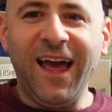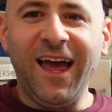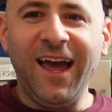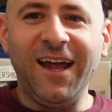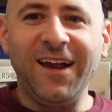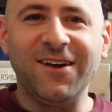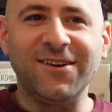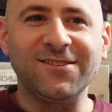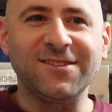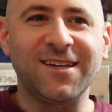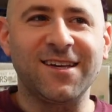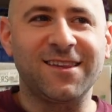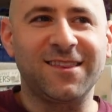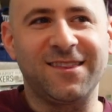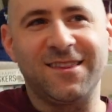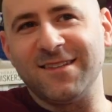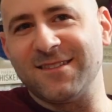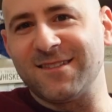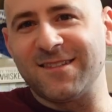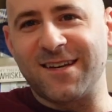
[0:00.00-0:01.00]
And I was
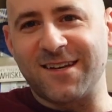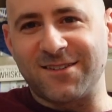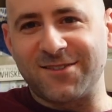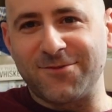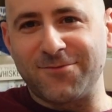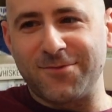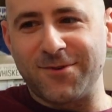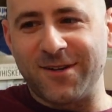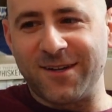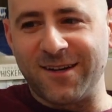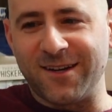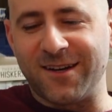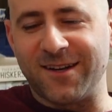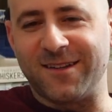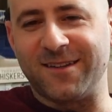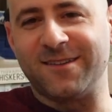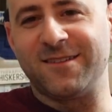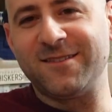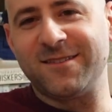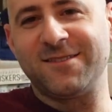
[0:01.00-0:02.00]
like, this is actually pretty
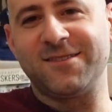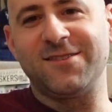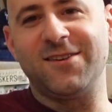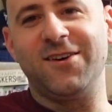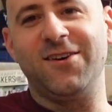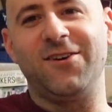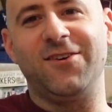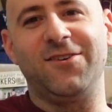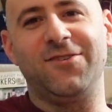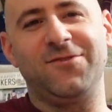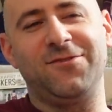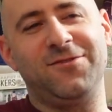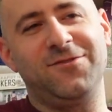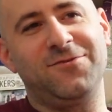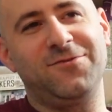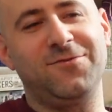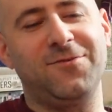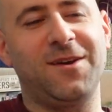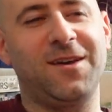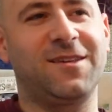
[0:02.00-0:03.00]
good. So
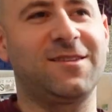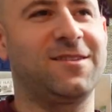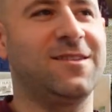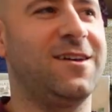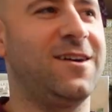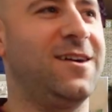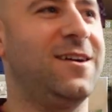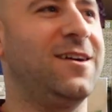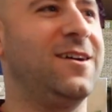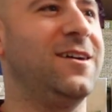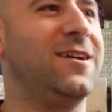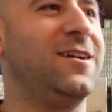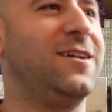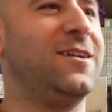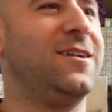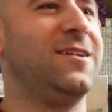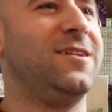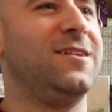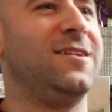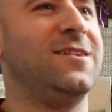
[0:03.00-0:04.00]
if you make uh,
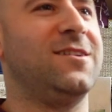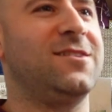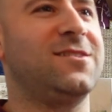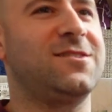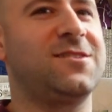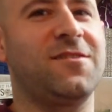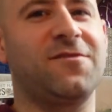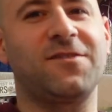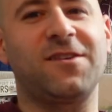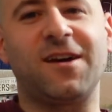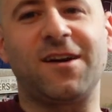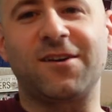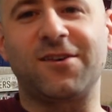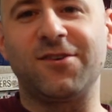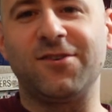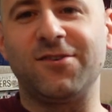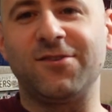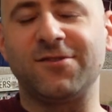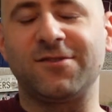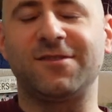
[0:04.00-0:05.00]
stuffed
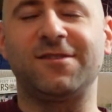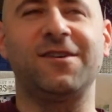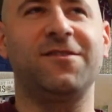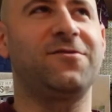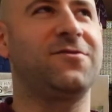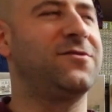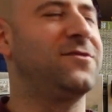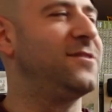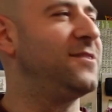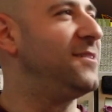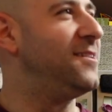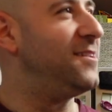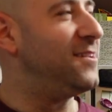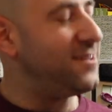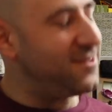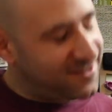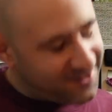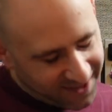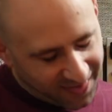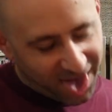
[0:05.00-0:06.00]
taco, stuffed,
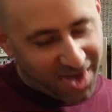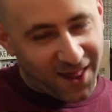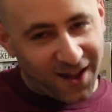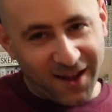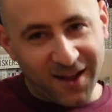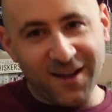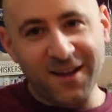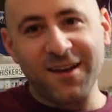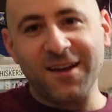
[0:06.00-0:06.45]
ugh.